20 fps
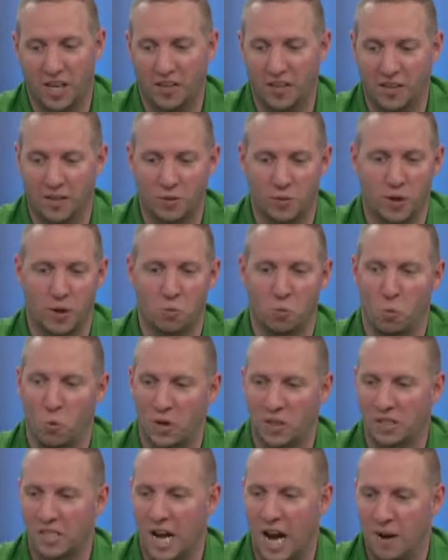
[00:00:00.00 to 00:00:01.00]
I think it's rained
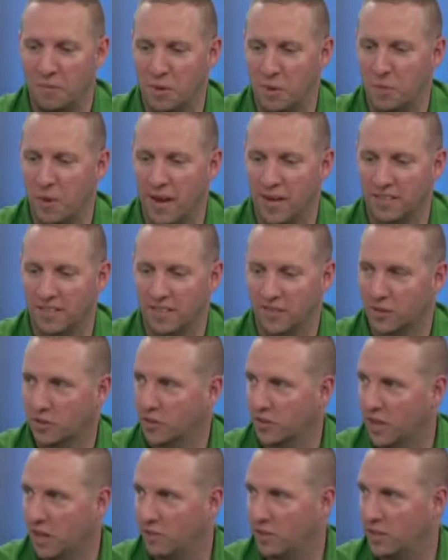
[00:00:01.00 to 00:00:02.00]
one time the past 6 or
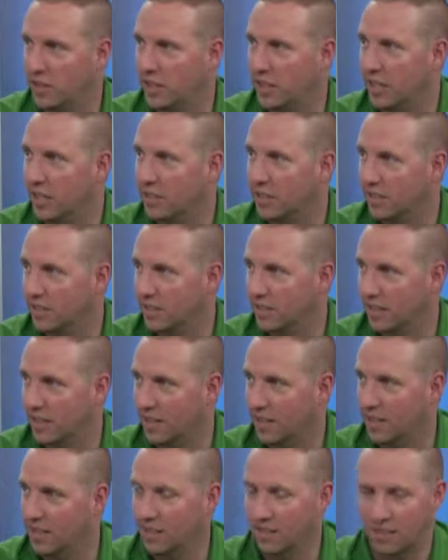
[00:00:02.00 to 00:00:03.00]
7 years, and
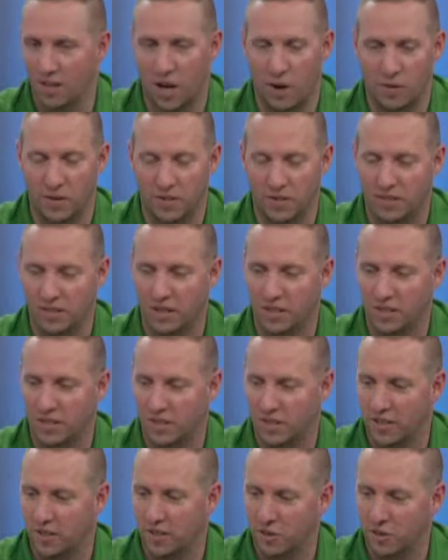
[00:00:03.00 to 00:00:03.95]
it's always nice in there.